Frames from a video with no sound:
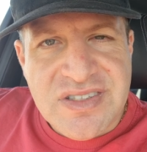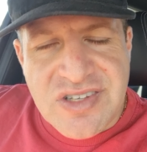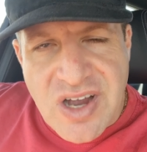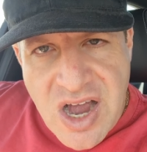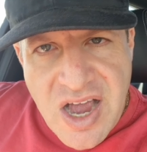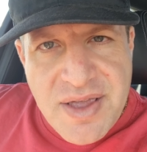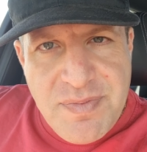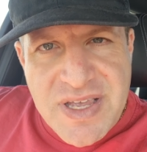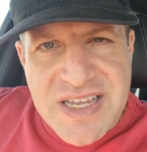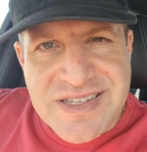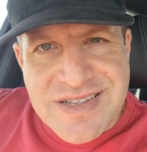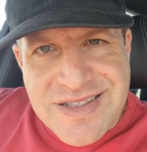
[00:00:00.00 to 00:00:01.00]
Time
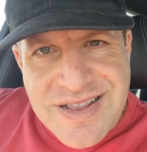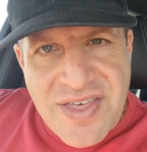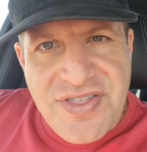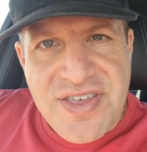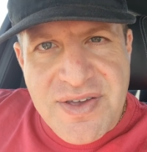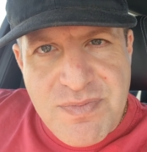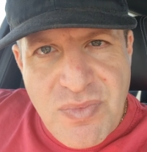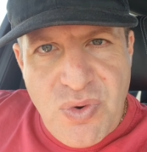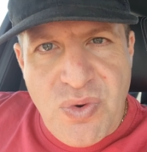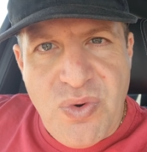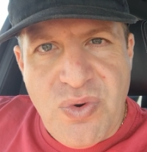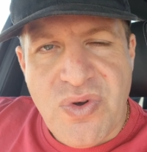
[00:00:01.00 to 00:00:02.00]
is nothing
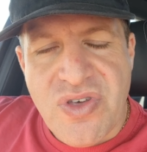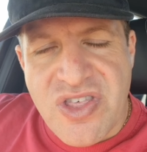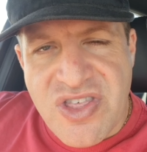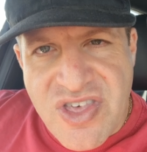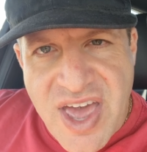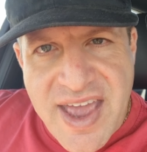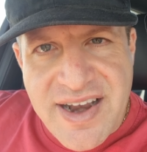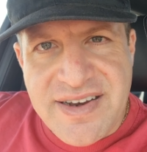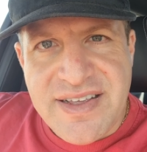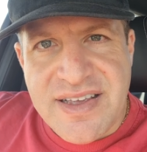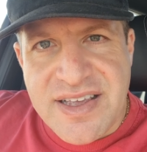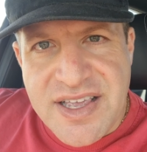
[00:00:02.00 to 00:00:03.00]
more
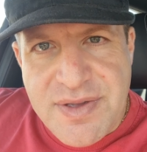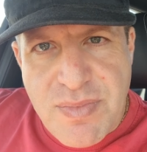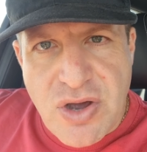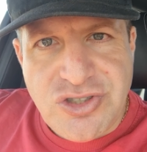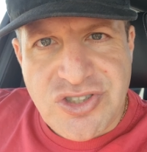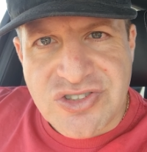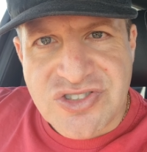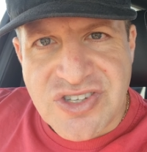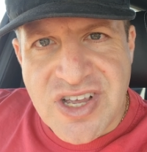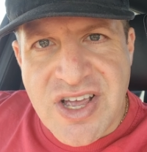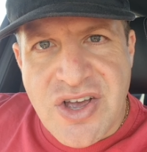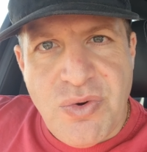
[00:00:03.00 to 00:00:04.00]
than
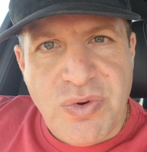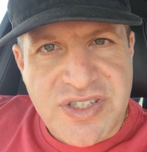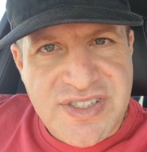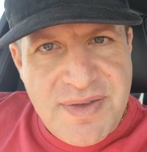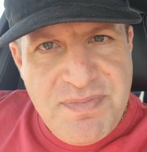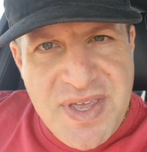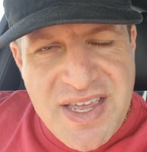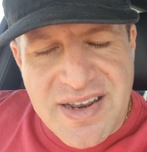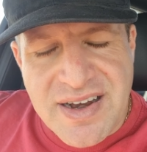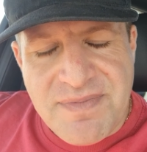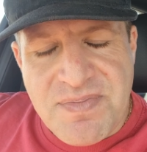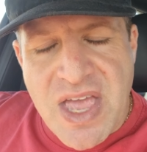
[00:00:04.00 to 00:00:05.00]
emotions. What does that
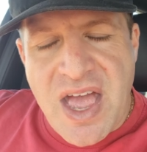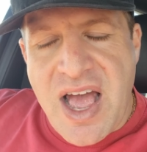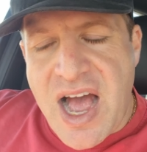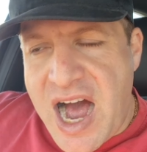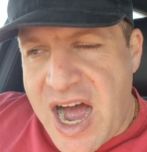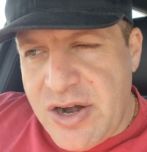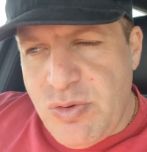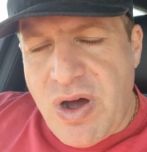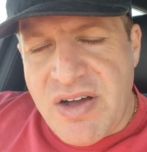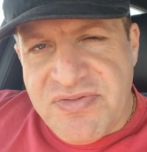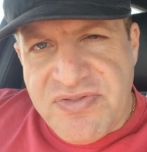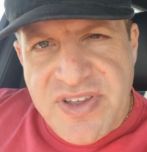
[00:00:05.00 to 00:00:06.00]
mean? How do
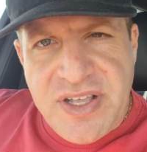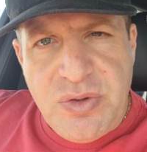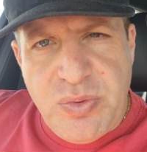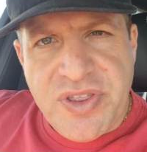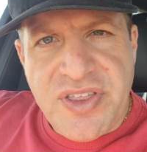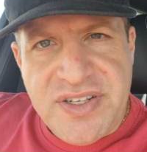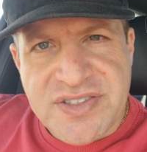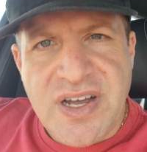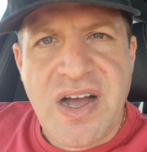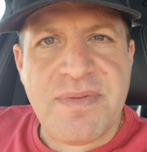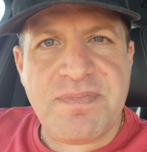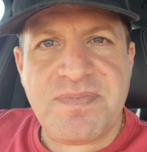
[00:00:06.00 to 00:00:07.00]
I feel within
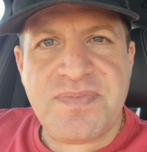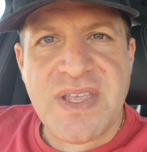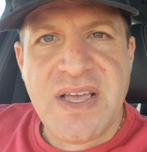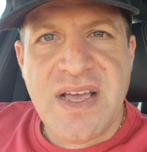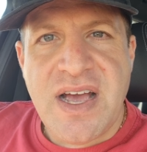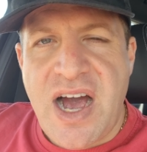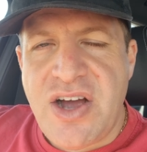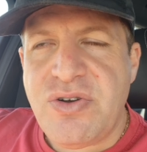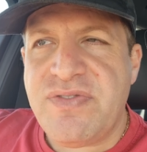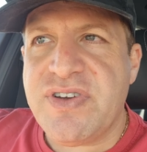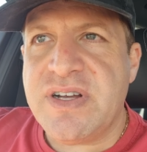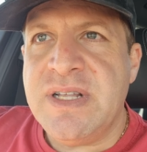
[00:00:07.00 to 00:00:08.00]
time? How
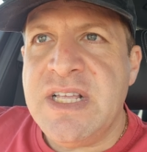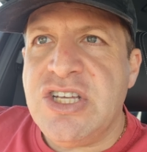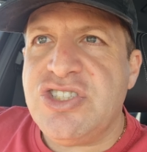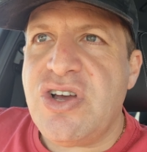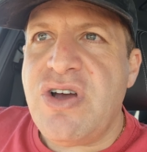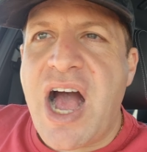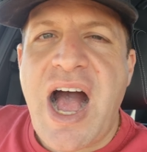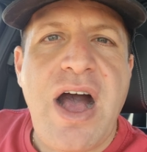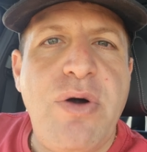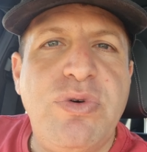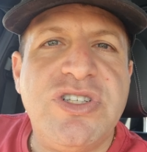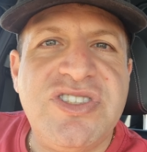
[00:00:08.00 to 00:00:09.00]
do I feel? So,
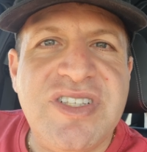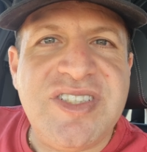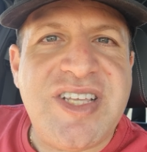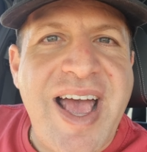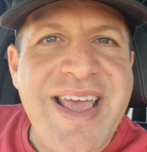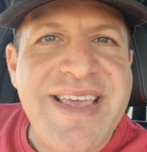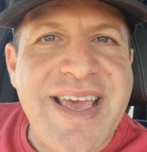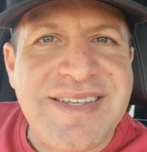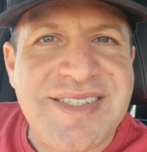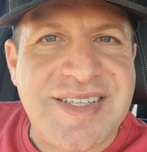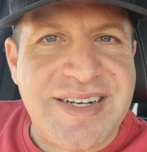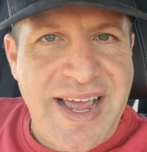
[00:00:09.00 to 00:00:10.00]
how was the day
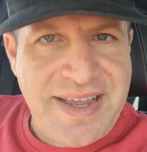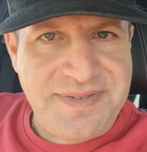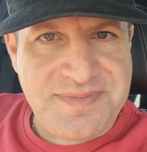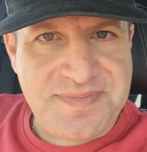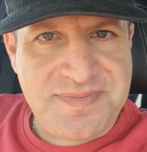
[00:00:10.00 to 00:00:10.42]
yesterday?